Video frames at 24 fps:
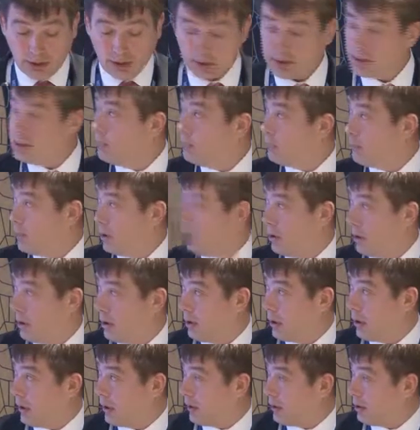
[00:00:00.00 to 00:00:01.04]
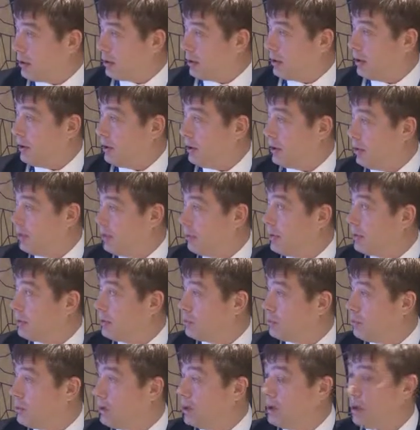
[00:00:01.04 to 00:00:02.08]
simple, like here,
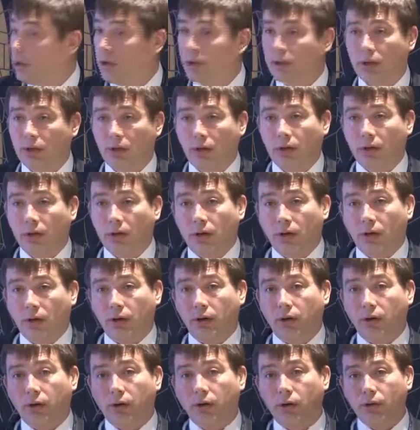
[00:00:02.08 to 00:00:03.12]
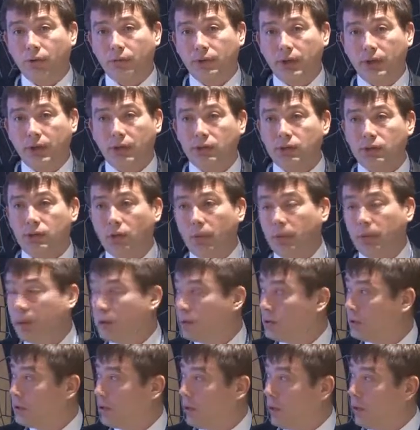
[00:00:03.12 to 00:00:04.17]
but we need curved
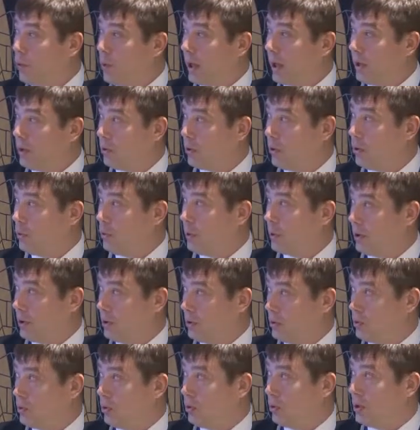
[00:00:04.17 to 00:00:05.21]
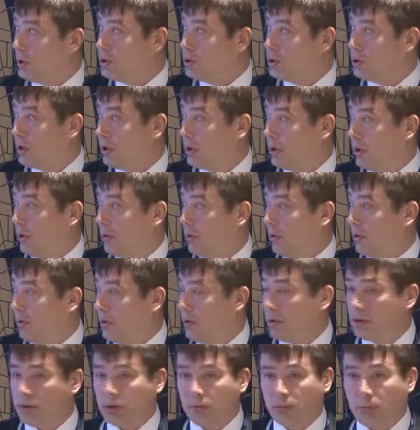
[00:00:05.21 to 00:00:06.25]
instruments or wide opening to reach
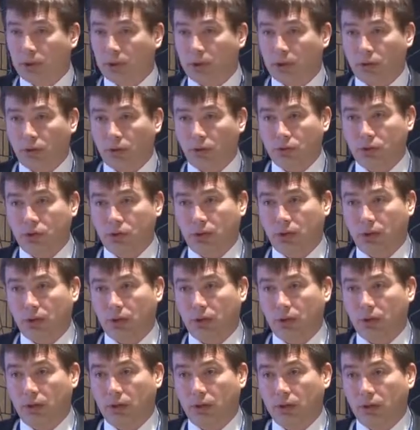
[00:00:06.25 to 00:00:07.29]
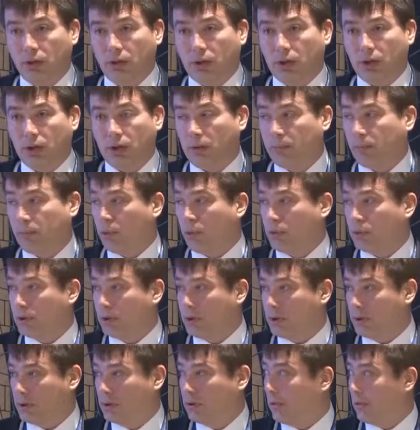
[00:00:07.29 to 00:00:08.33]
this pathological
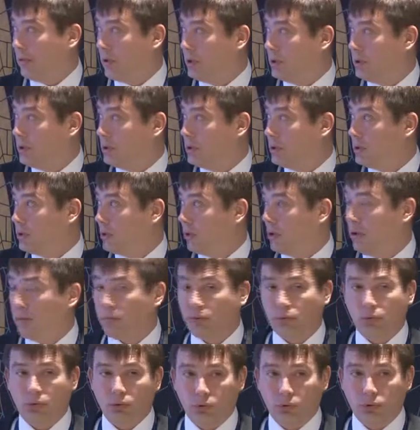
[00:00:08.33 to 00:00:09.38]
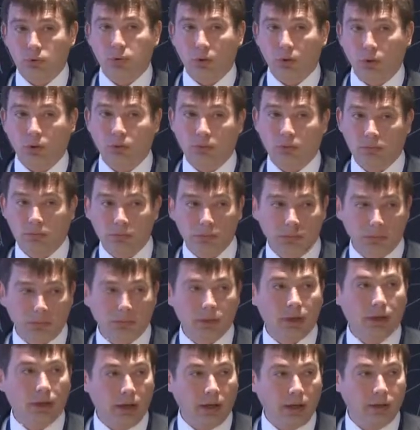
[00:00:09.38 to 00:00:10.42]
process. This is fungus ball,
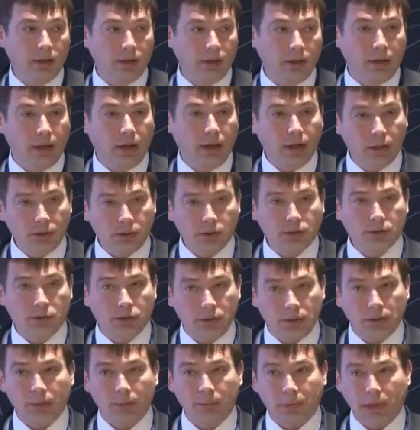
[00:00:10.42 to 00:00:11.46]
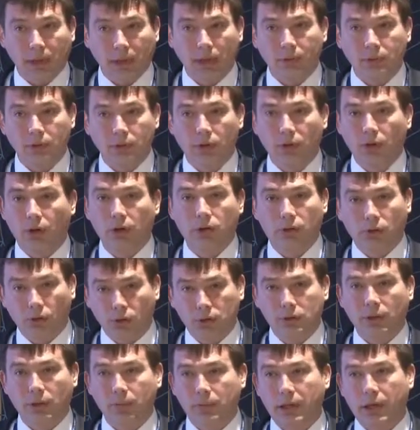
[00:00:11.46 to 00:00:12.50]
and it leads sometimes,
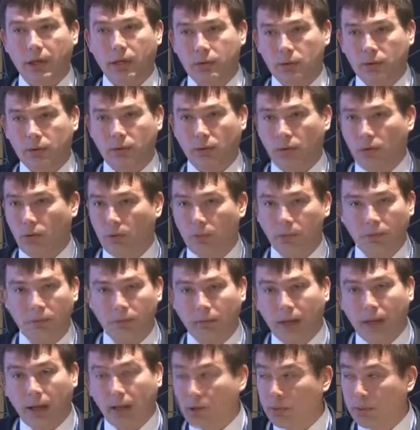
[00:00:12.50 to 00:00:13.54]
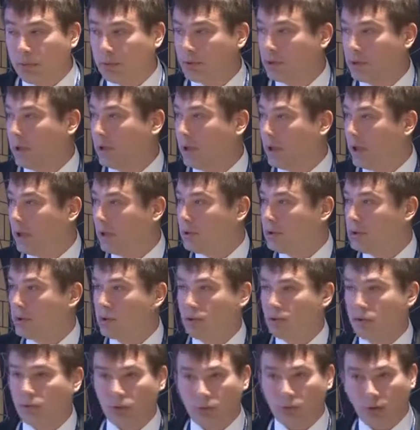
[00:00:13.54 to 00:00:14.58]
not sometimes, 90%
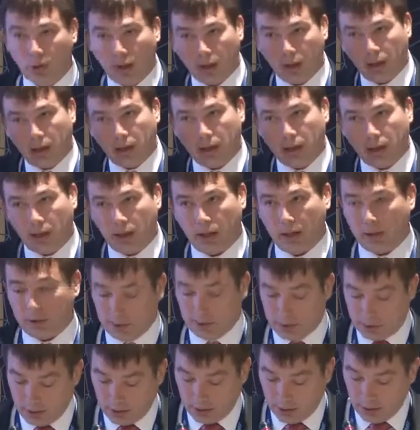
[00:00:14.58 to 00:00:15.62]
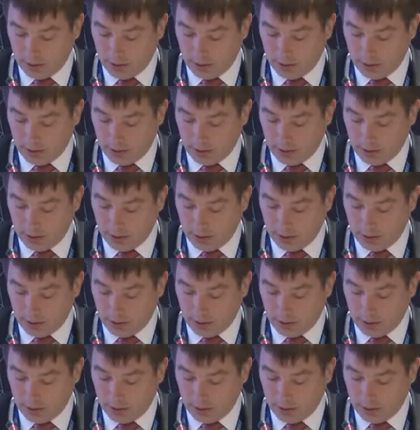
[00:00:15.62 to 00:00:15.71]
cases to headaches.